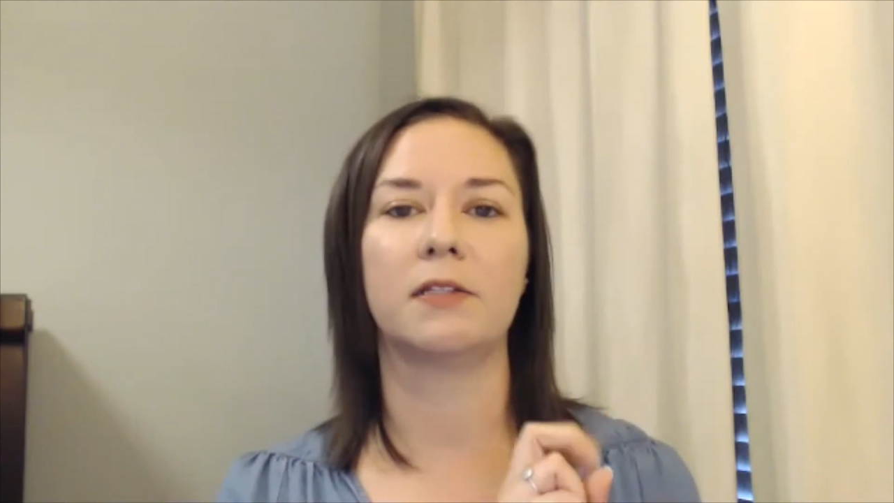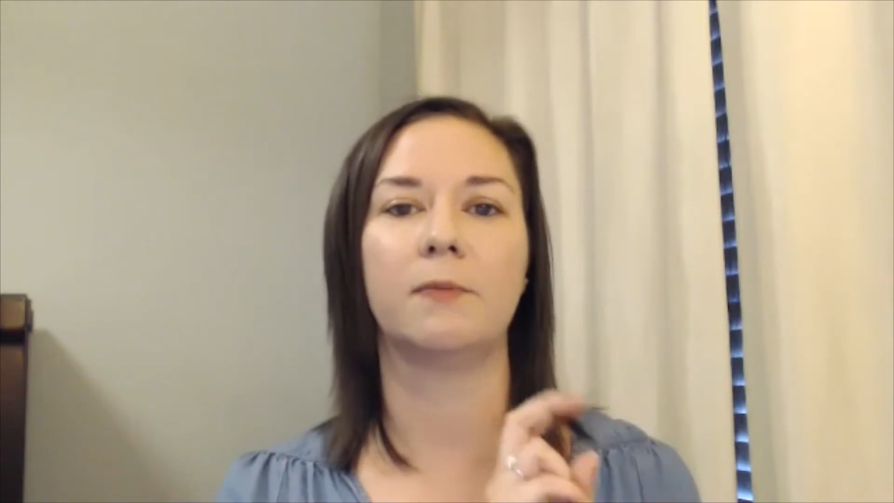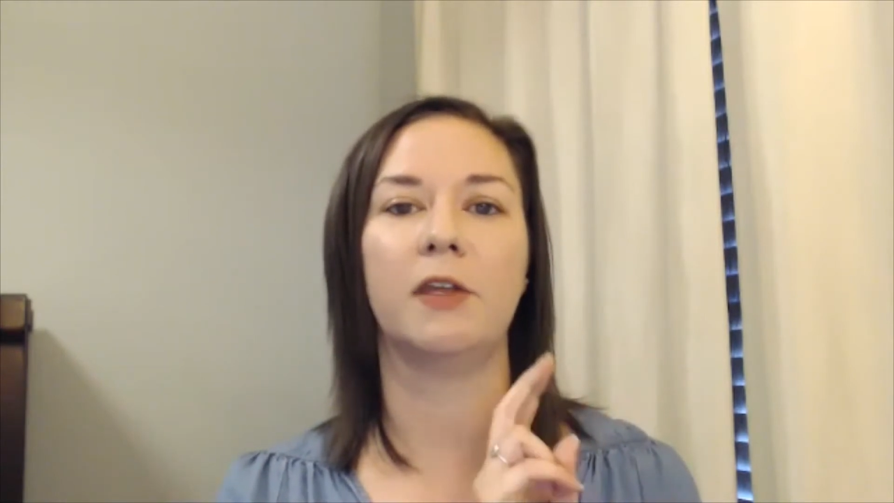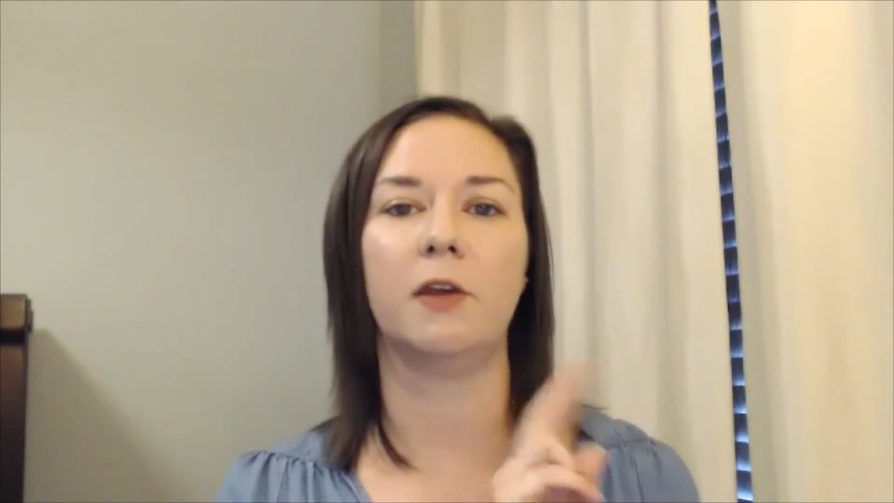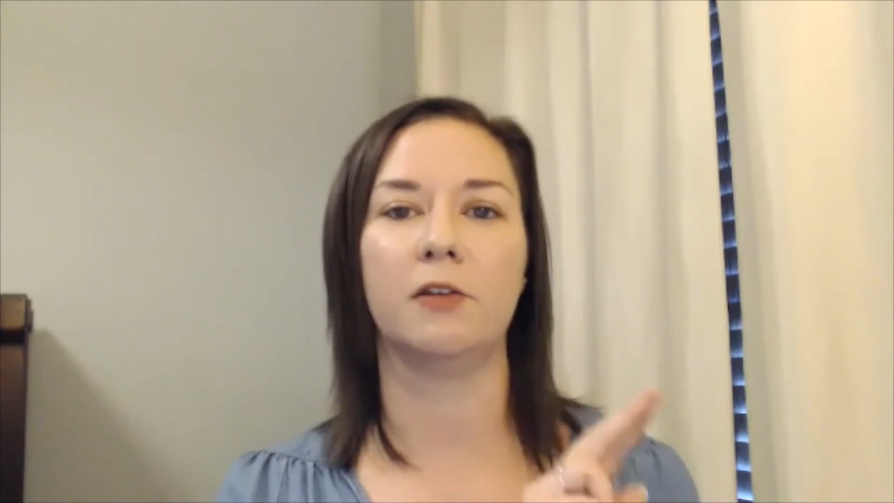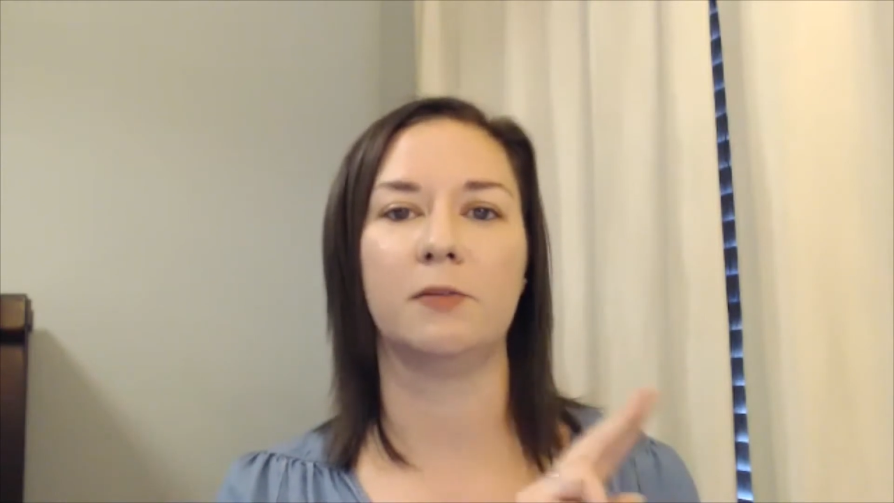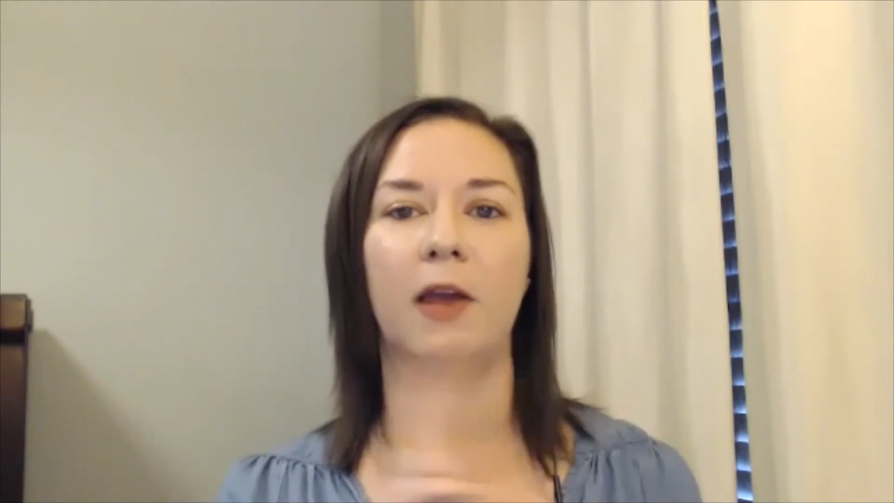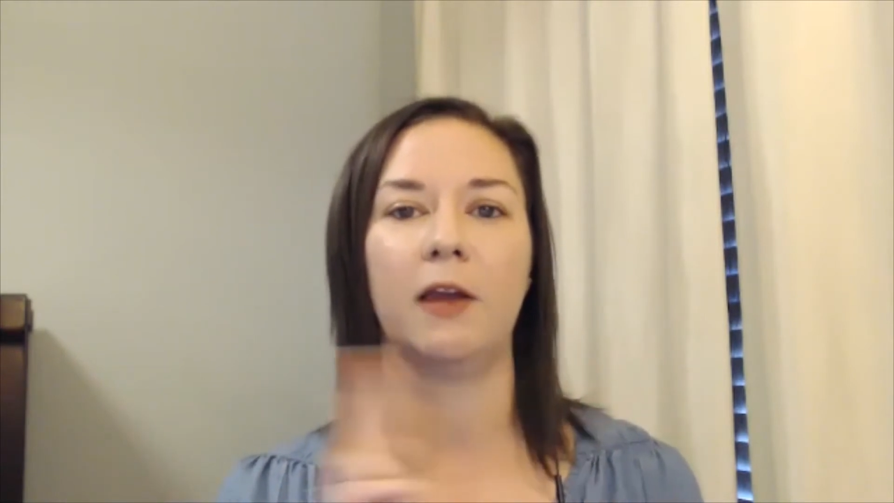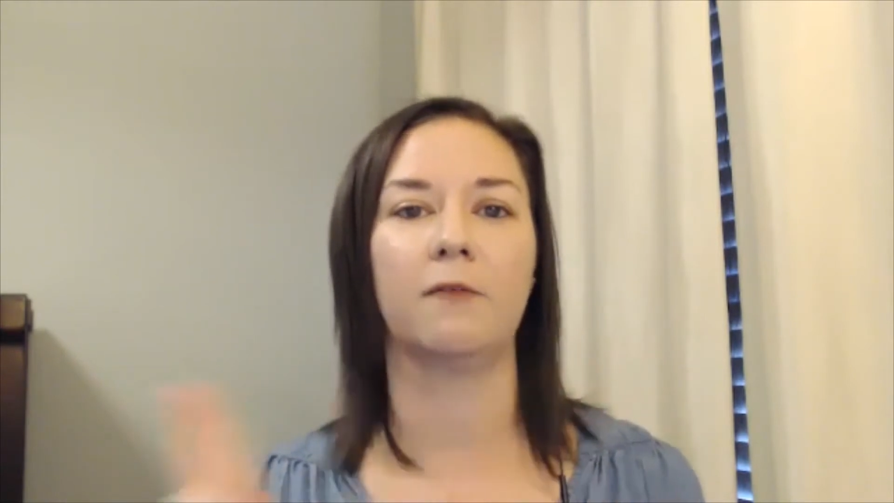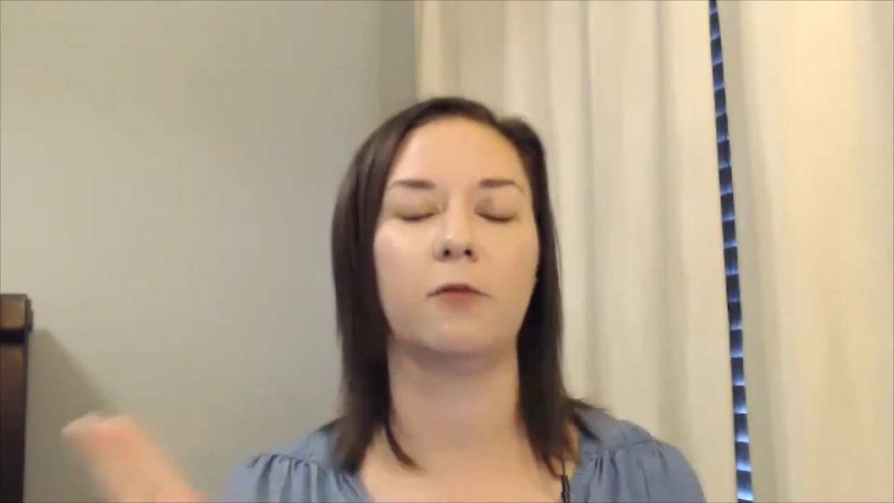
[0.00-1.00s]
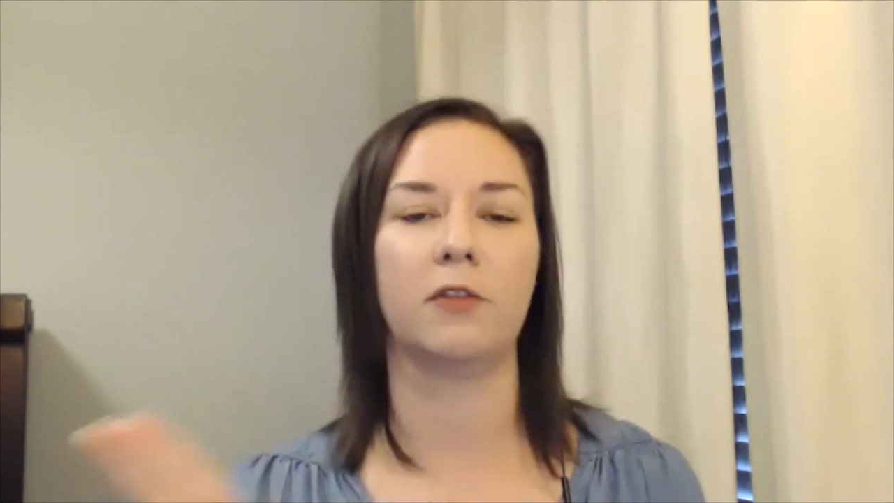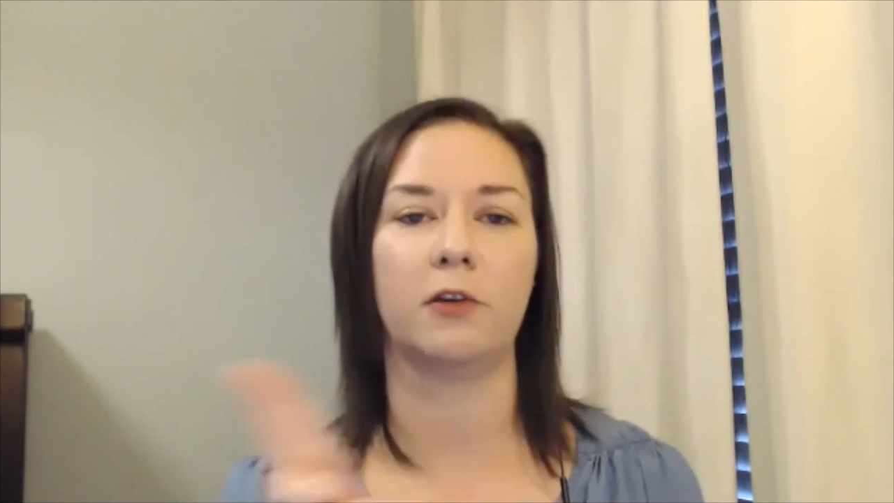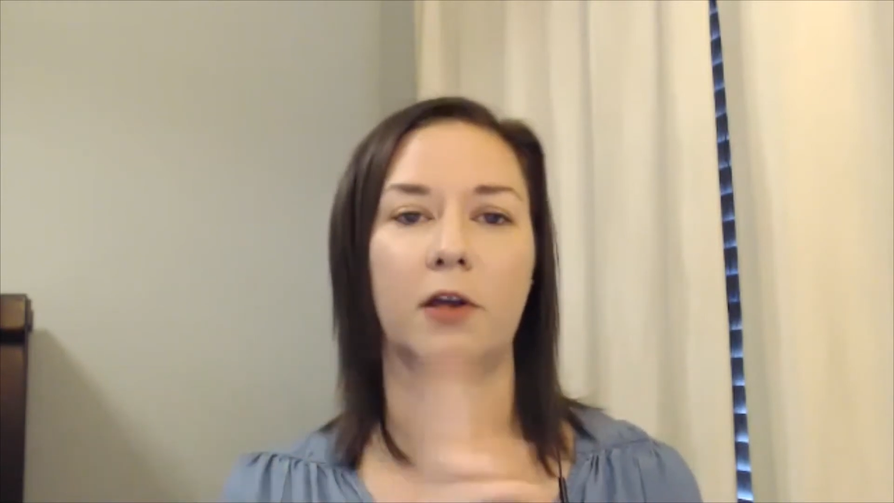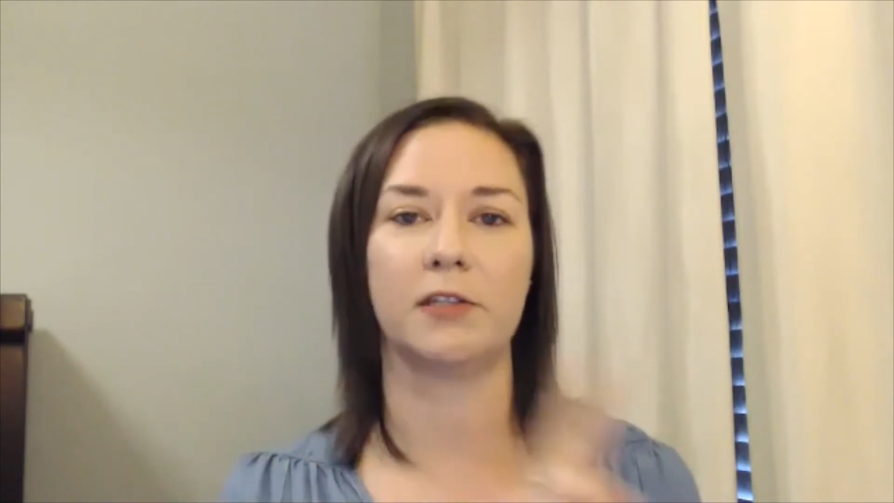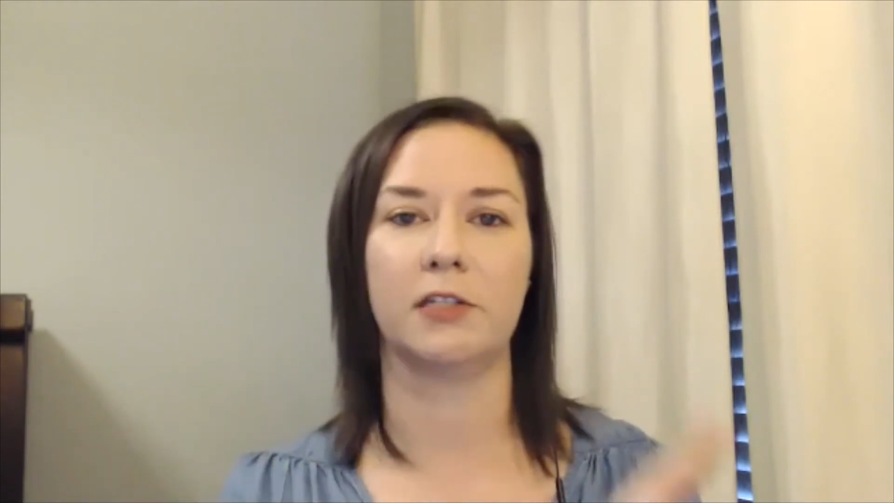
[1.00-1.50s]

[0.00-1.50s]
something goes back and forth across